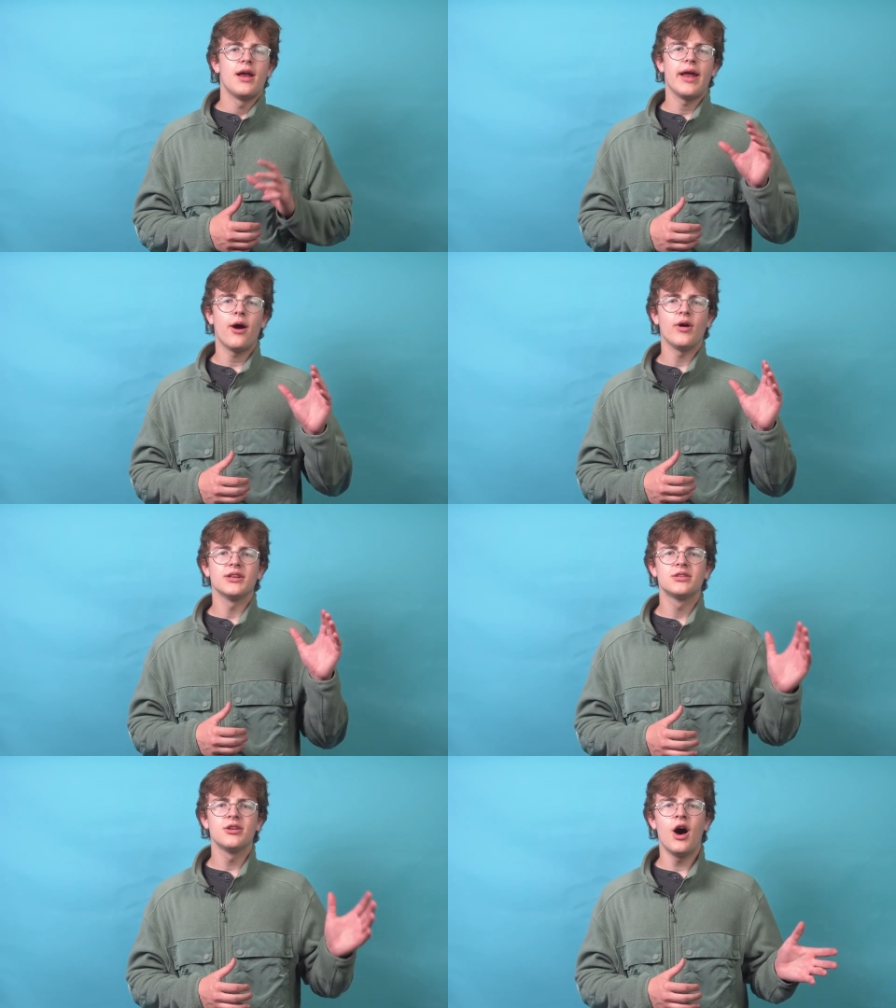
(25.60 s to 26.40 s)
Now,
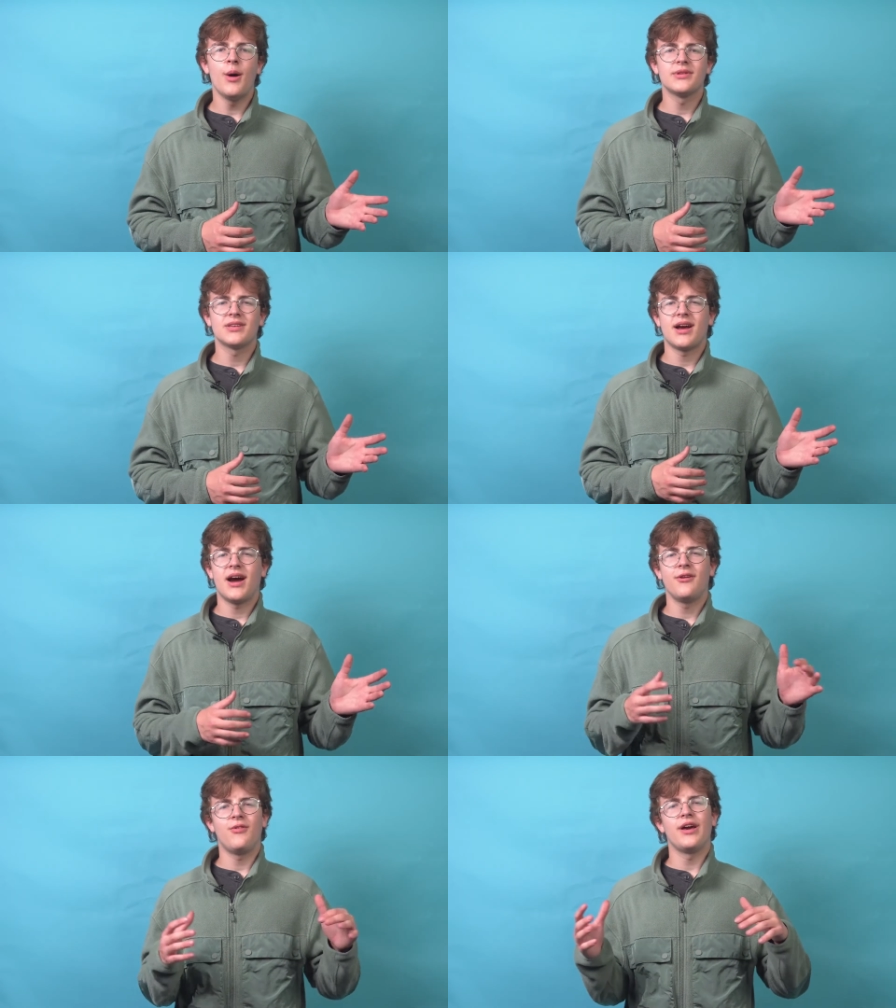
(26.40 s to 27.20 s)
a psalm is a
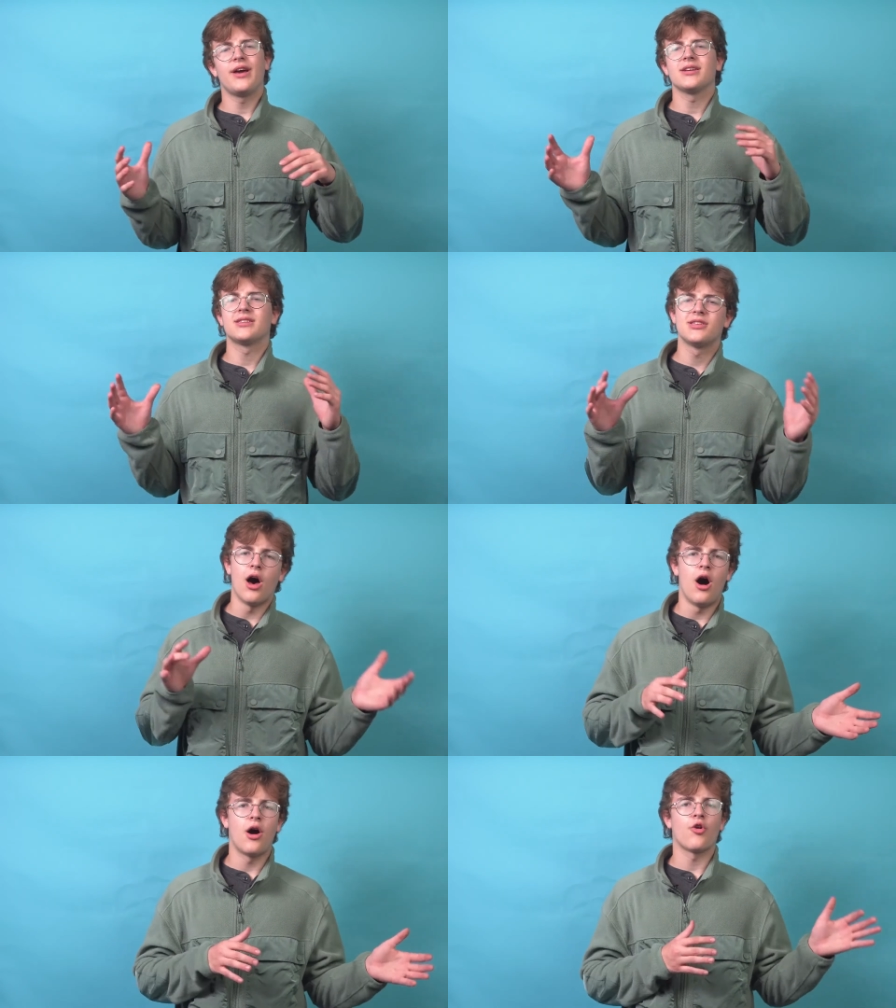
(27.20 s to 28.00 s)
kind of like a
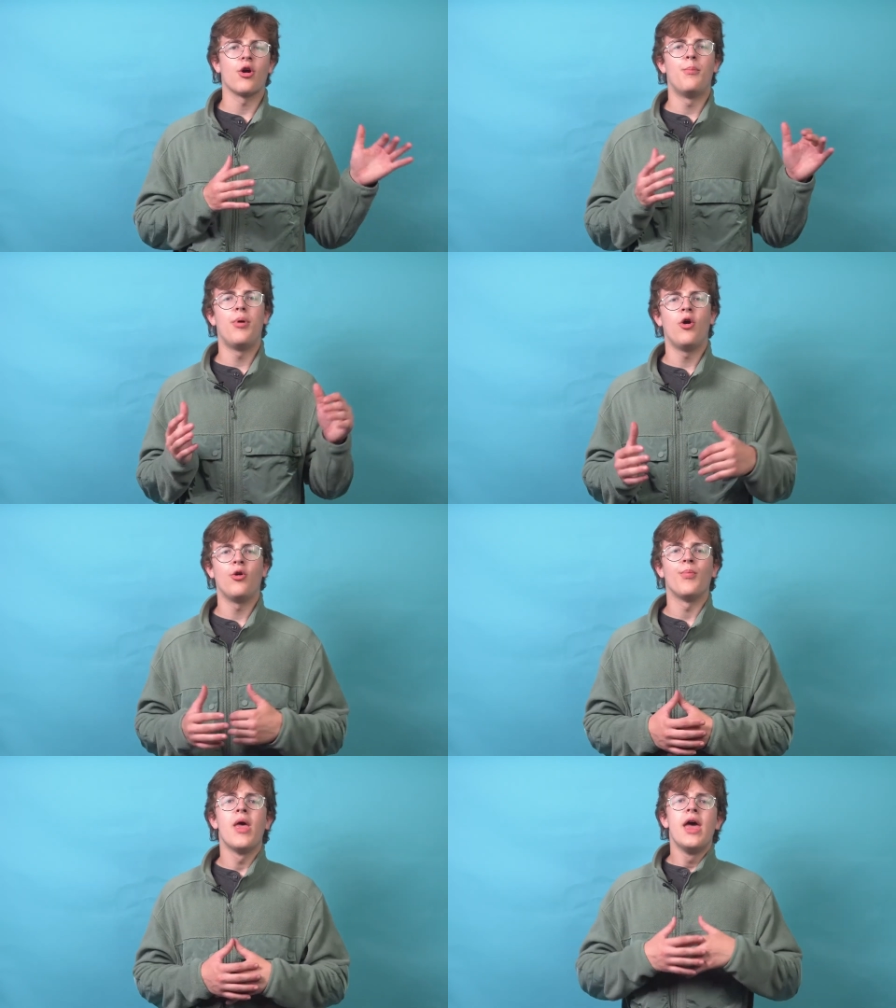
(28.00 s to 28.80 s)
song or a
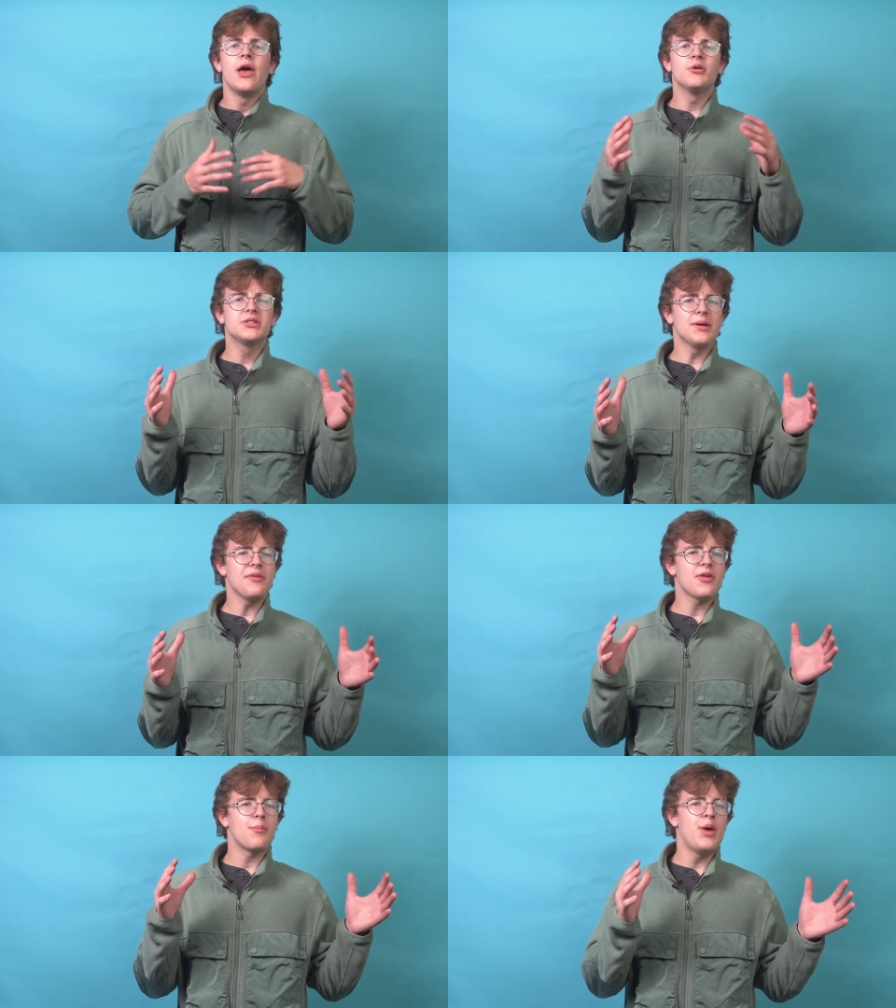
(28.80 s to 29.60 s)
poem. It was
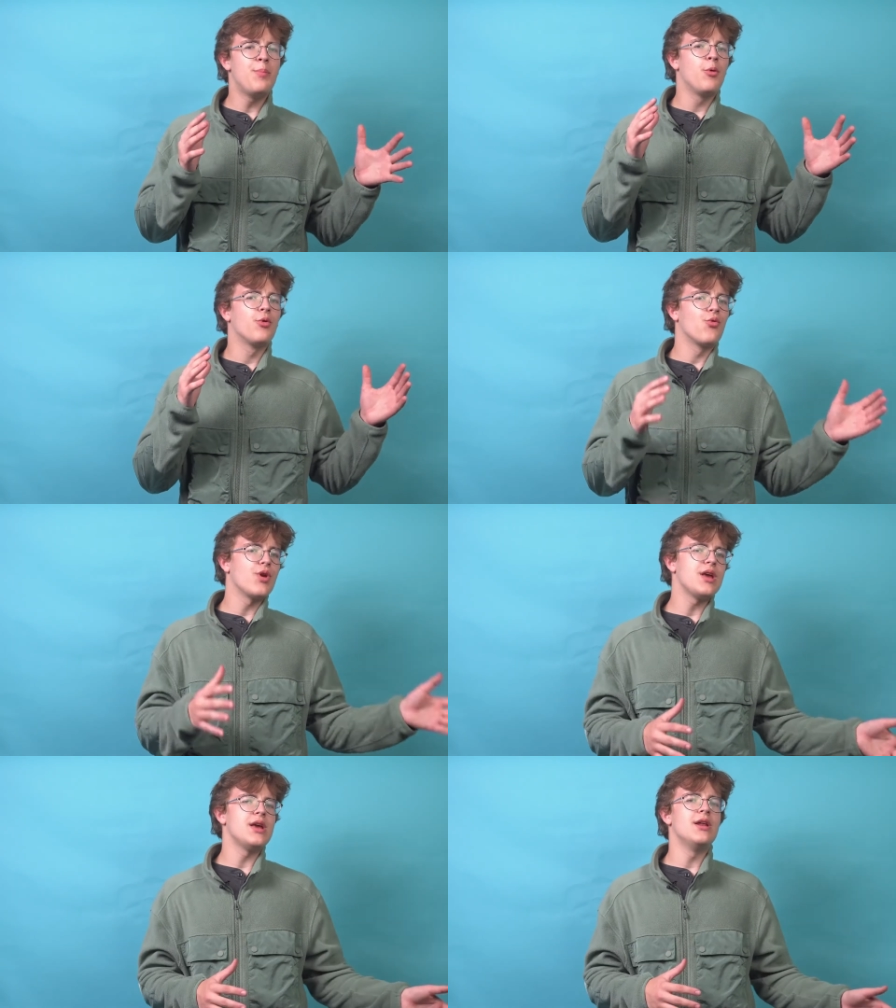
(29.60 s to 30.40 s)
something that people would
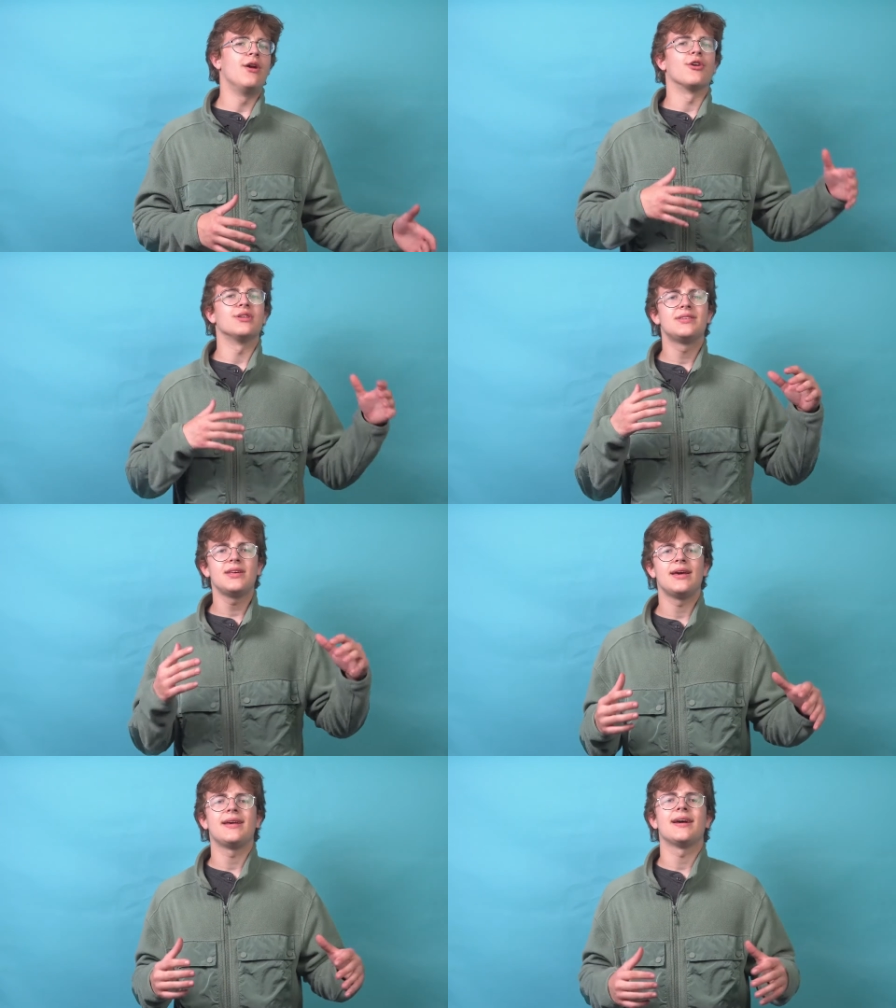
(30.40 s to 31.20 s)
read or
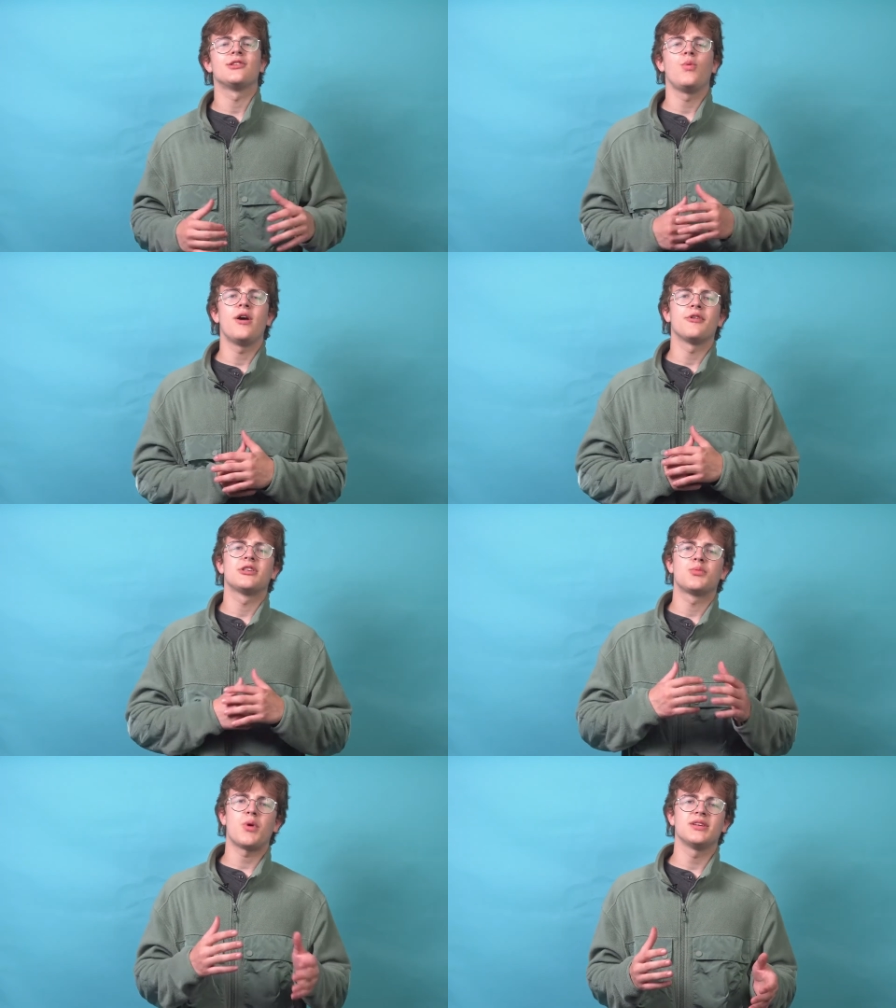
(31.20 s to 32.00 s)
sing as a way of
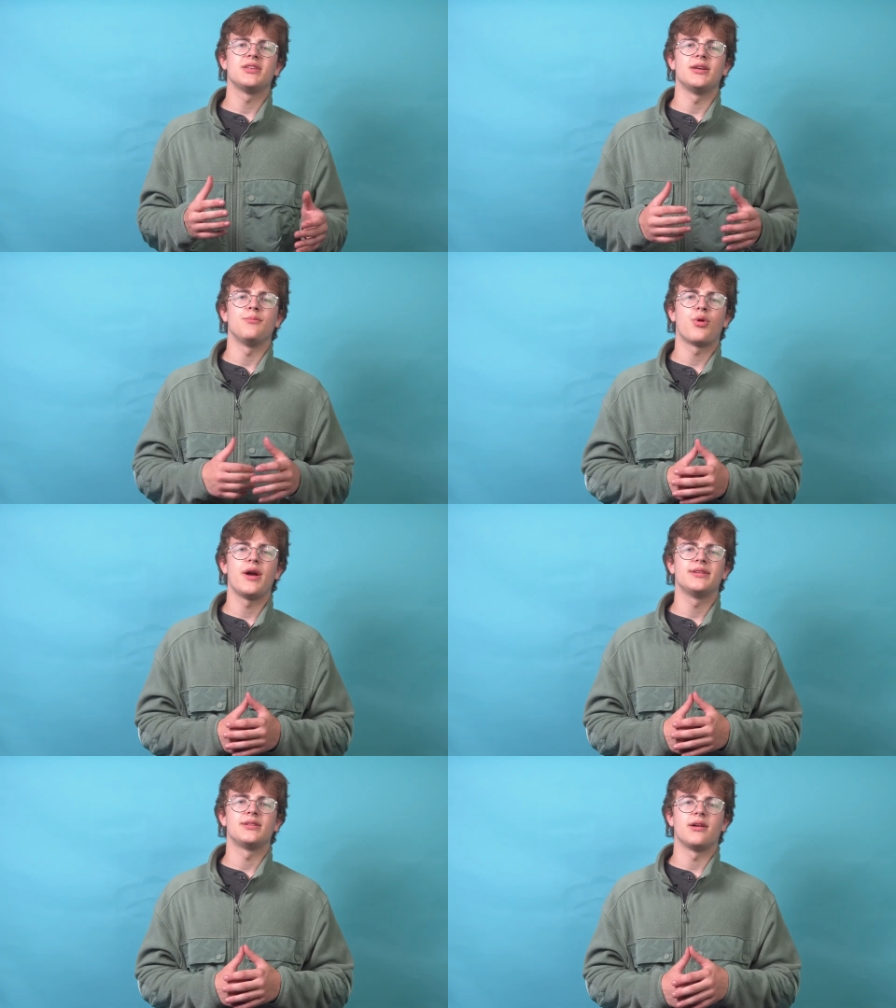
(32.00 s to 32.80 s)
expressing
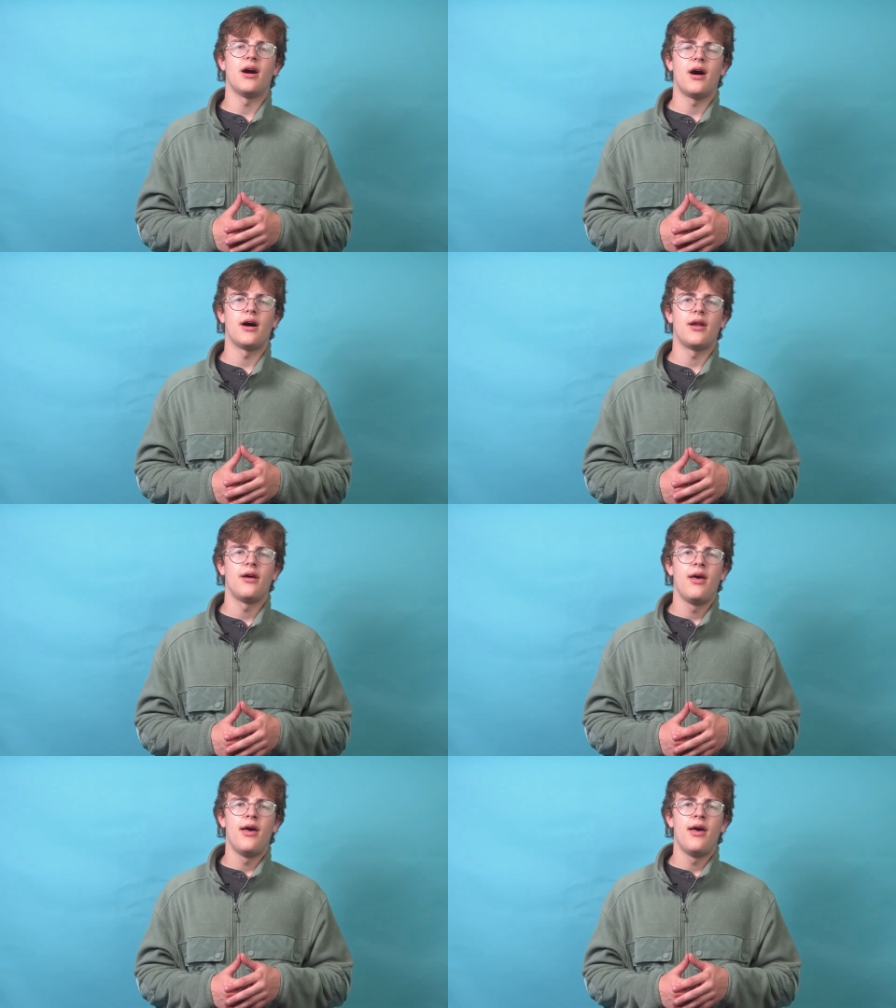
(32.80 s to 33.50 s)
praise to God.